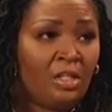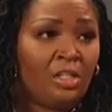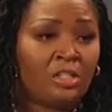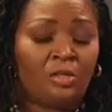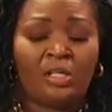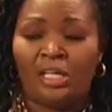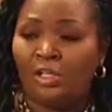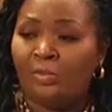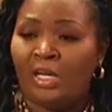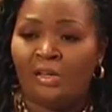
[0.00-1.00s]
So yeah,
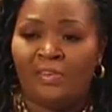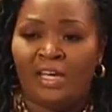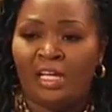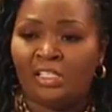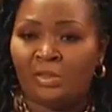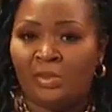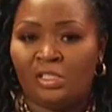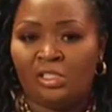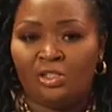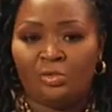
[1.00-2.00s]
you might have had a
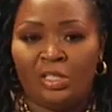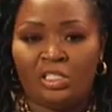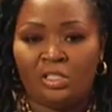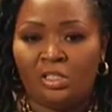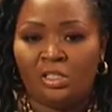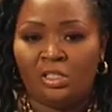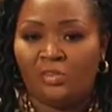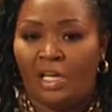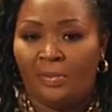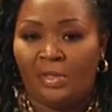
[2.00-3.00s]
situation, things
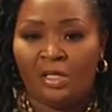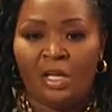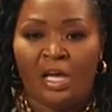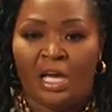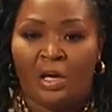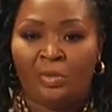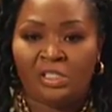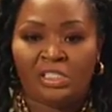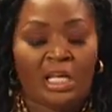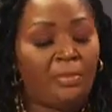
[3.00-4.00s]
happen. I
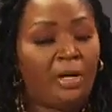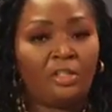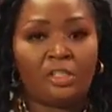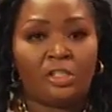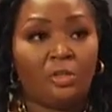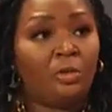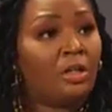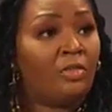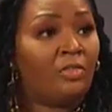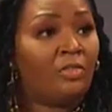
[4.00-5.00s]
wouldn't stop Martha
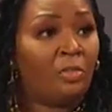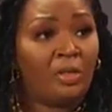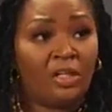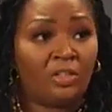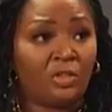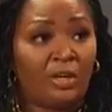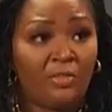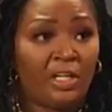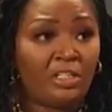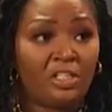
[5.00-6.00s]
Stewart from being a travel
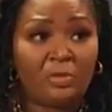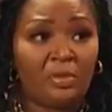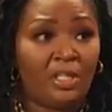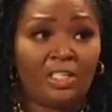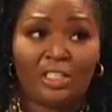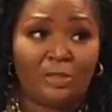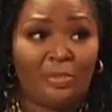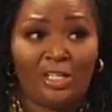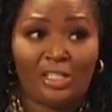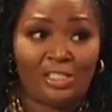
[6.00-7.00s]
agent just because she's
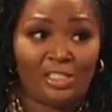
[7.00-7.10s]
been